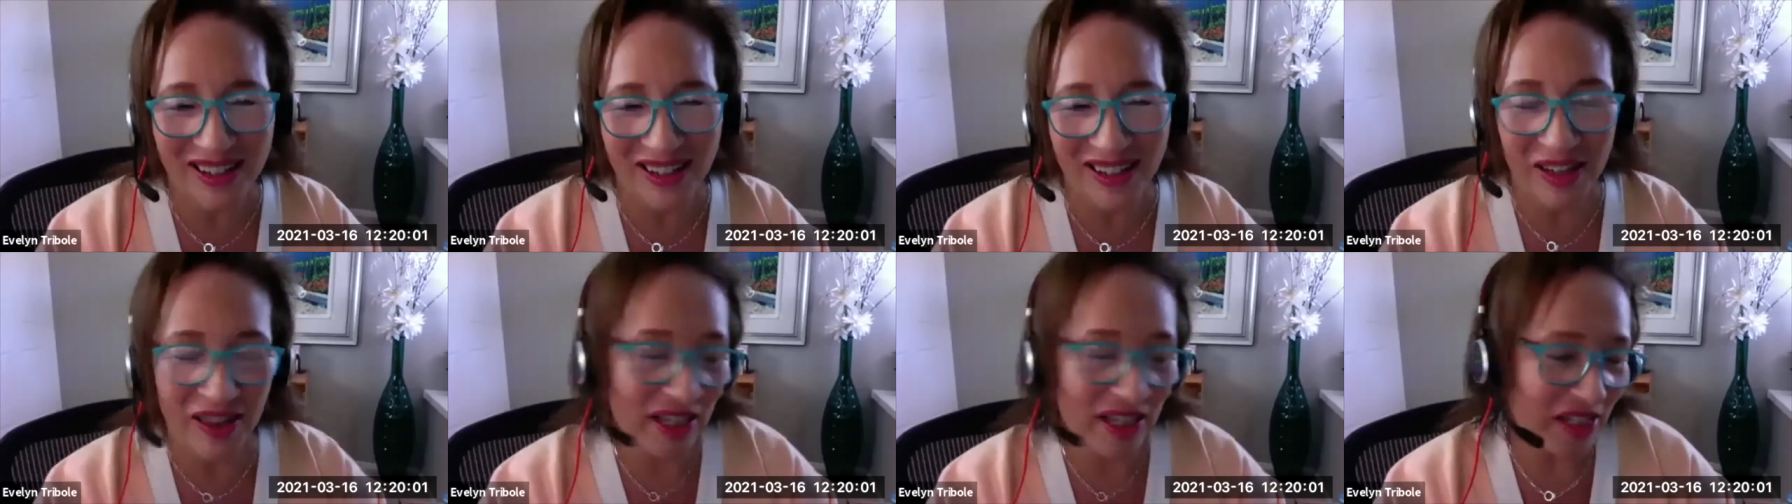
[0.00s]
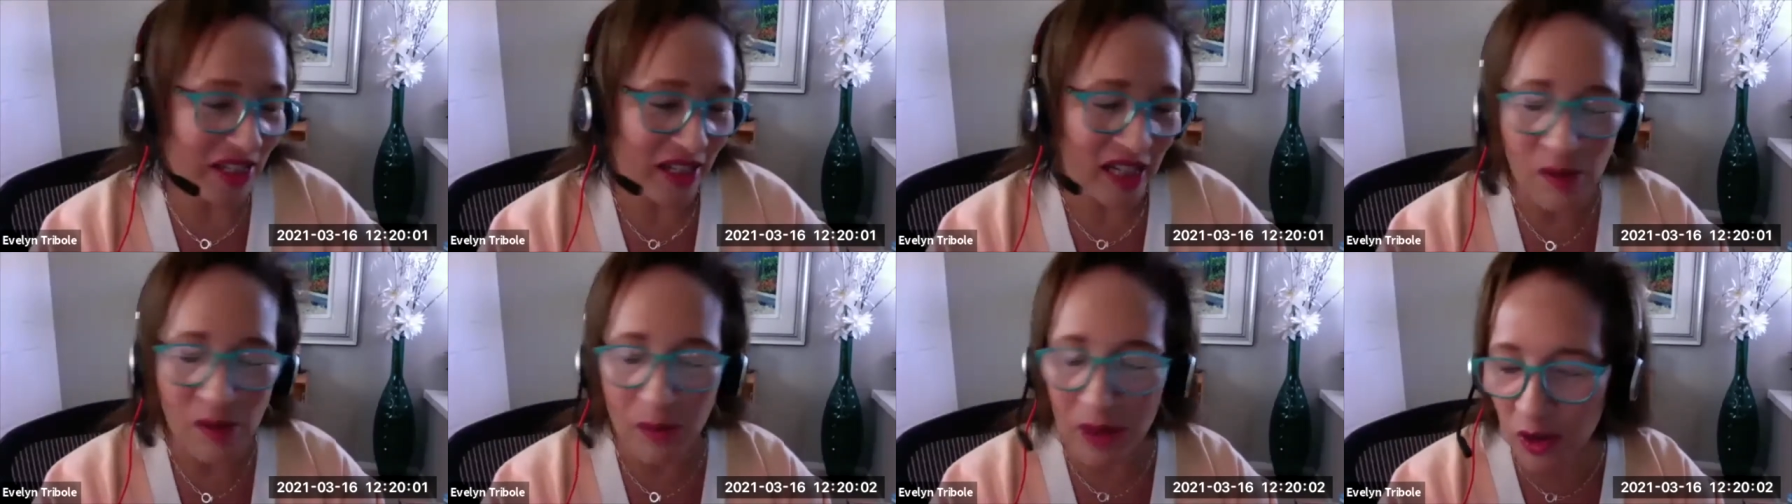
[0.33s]
very i think
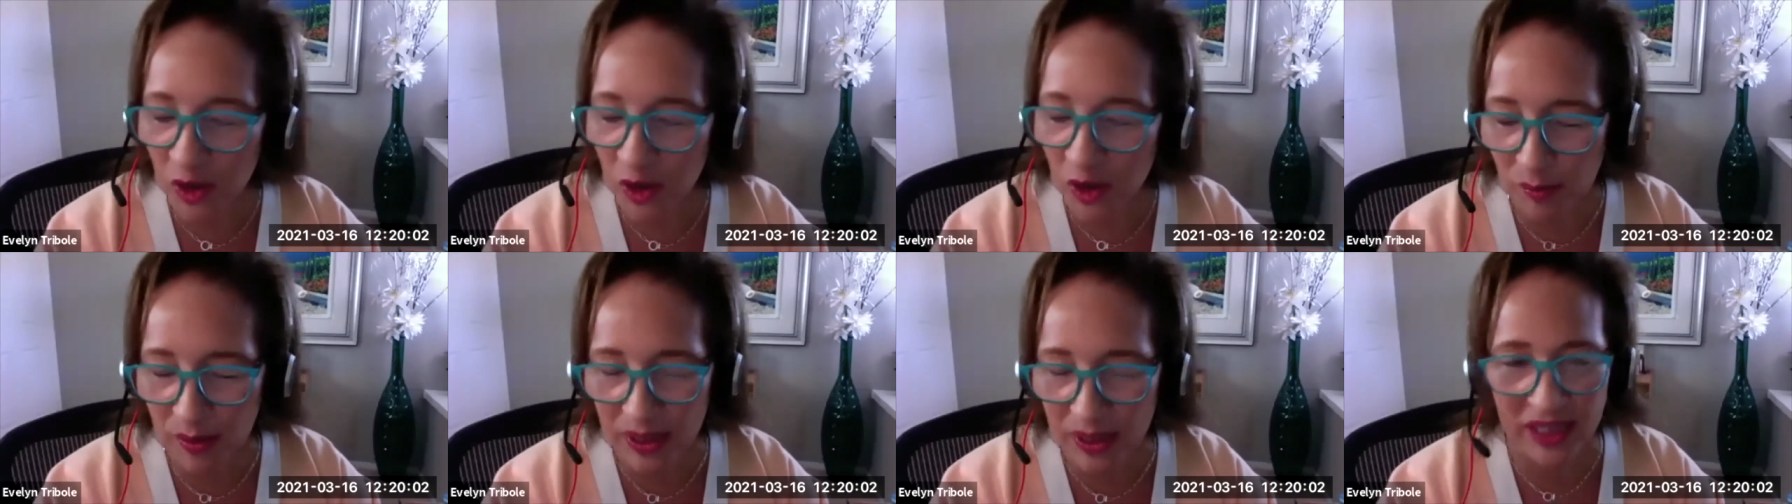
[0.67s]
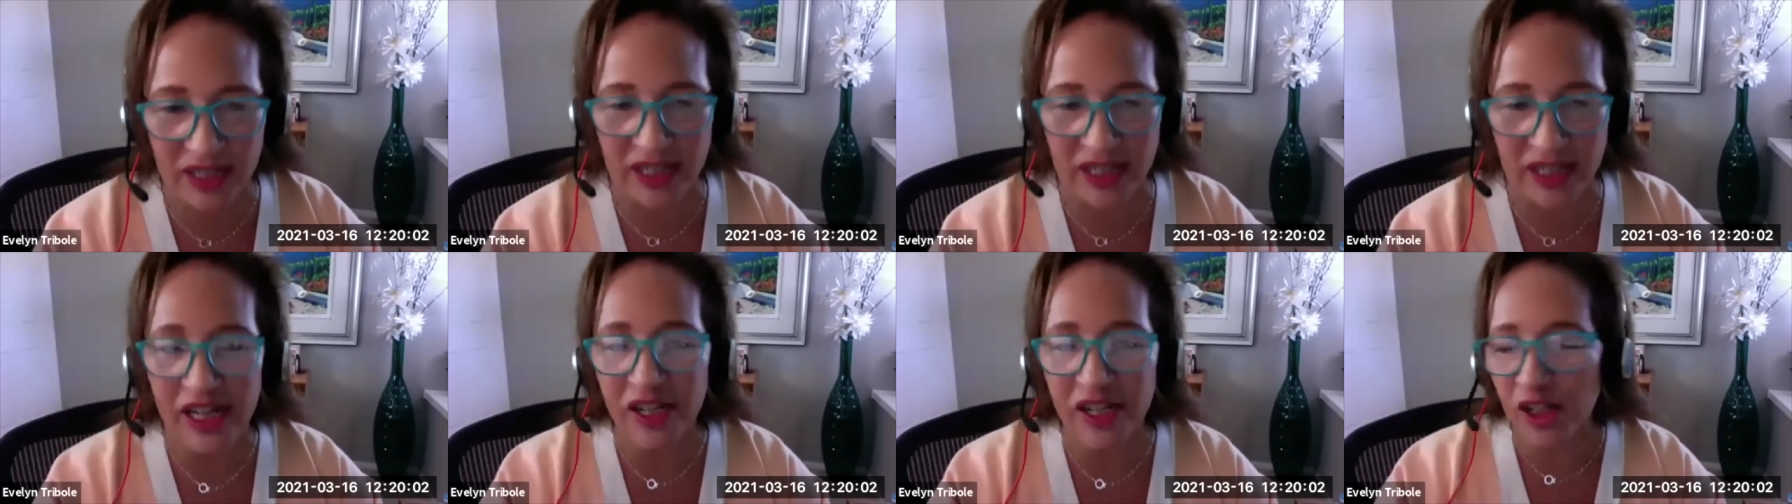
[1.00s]
to anyone who's
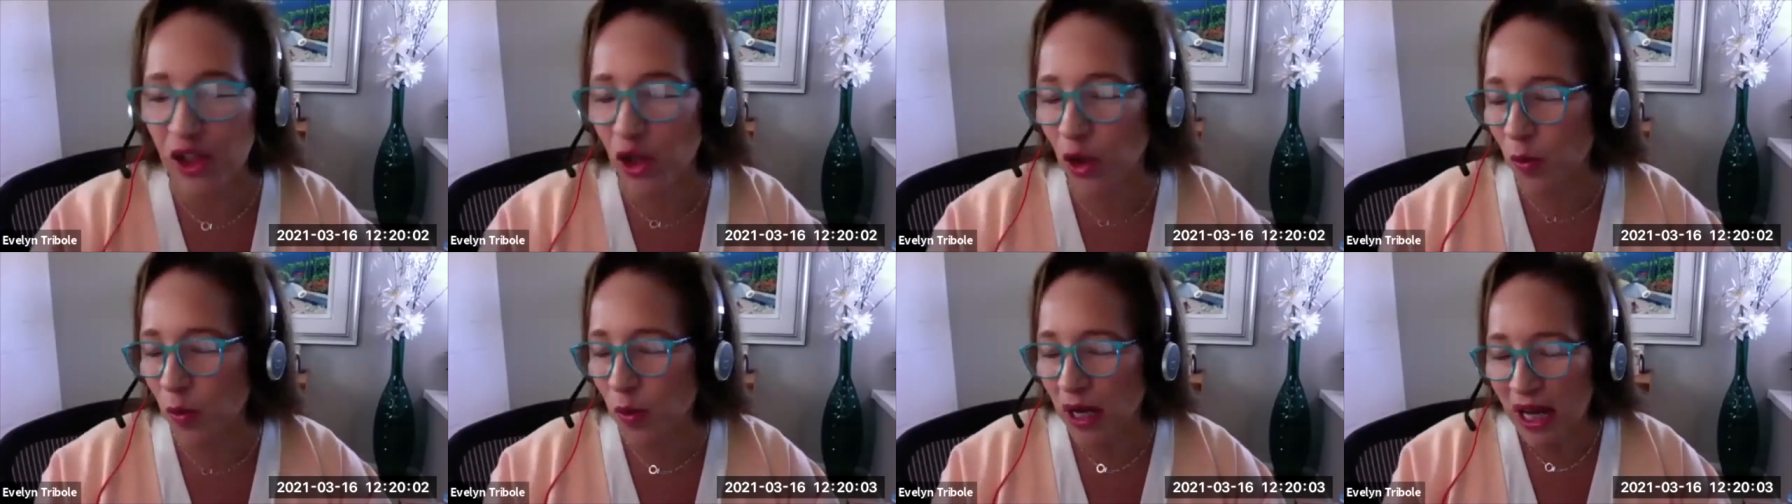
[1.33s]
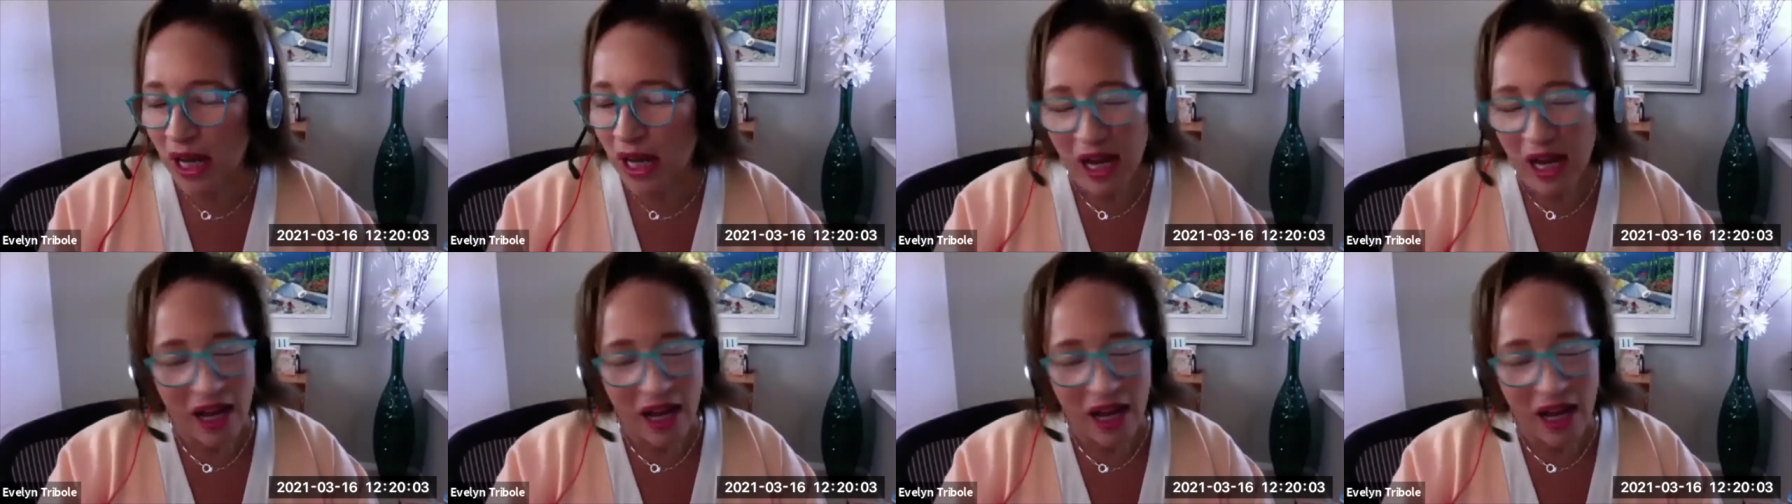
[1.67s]
busy and you mm-hmm. know